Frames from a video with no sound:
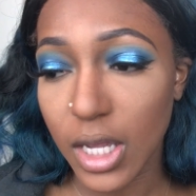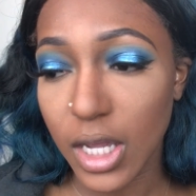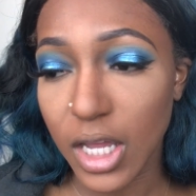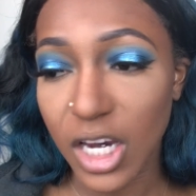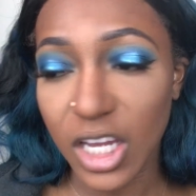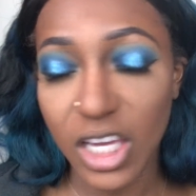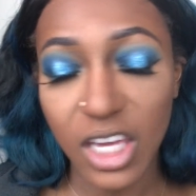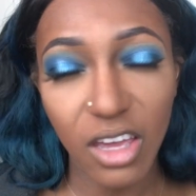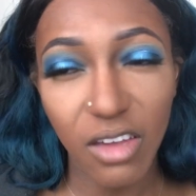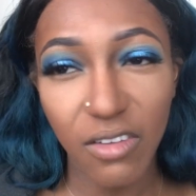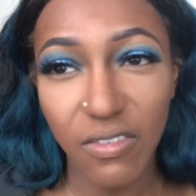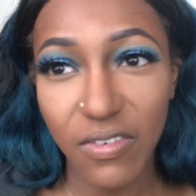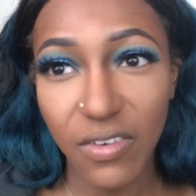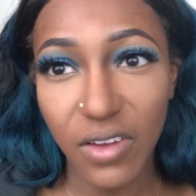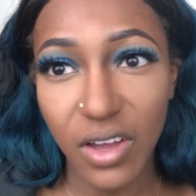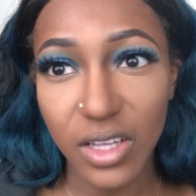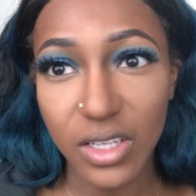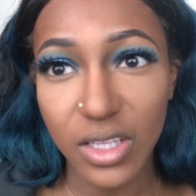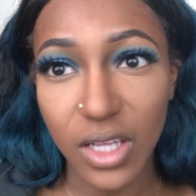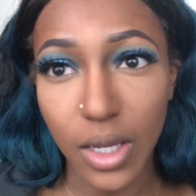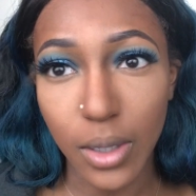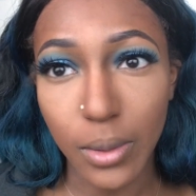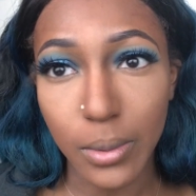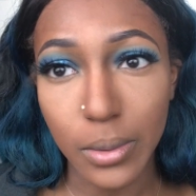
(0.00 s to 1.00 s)
and I can't
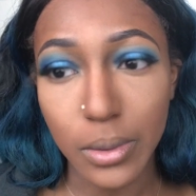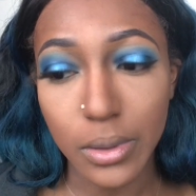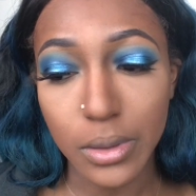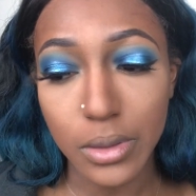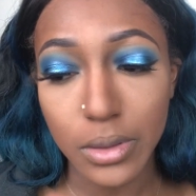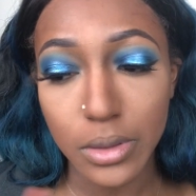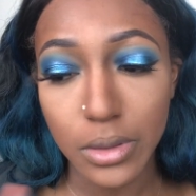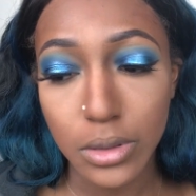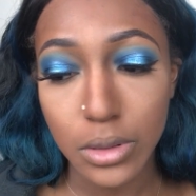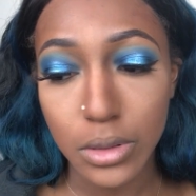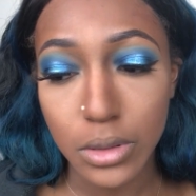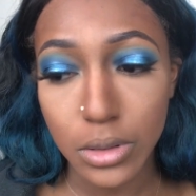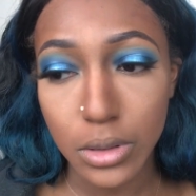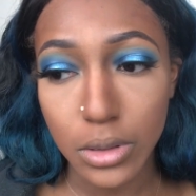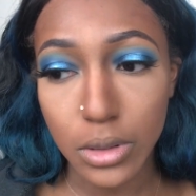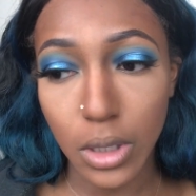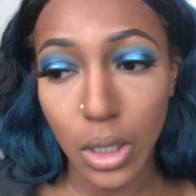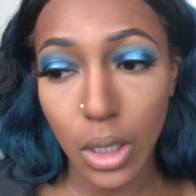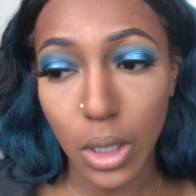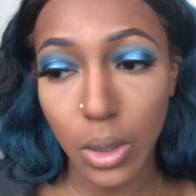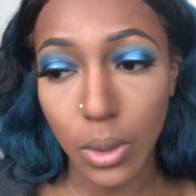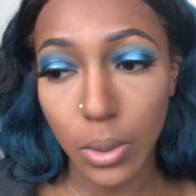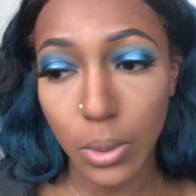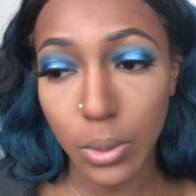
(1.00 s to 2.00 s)
find that one.
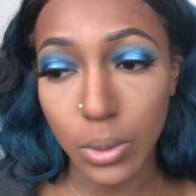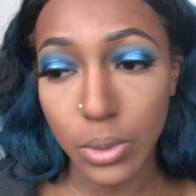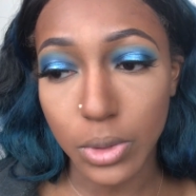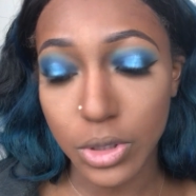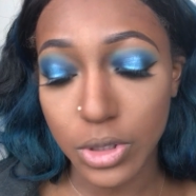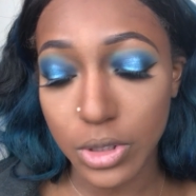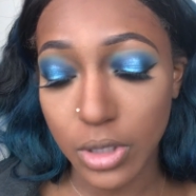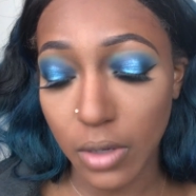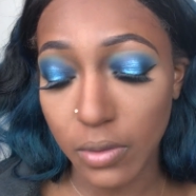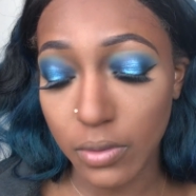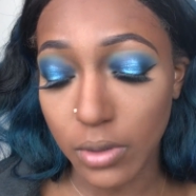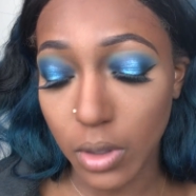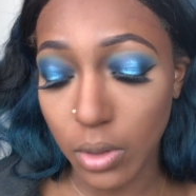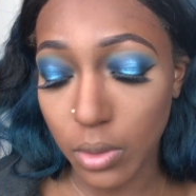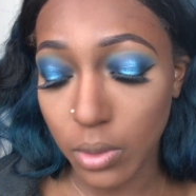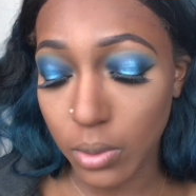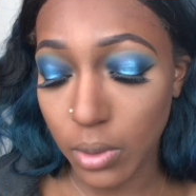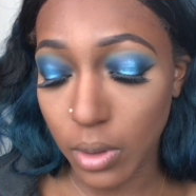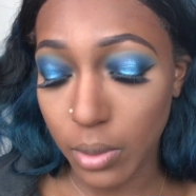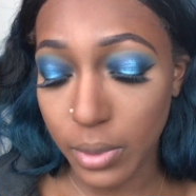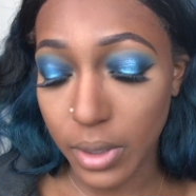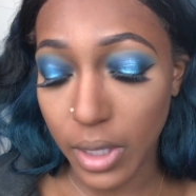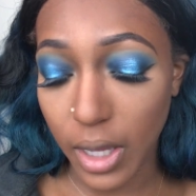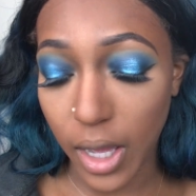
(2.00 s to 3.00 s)
So we're just gonna go
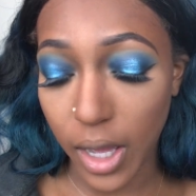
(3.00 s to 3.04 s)
with what we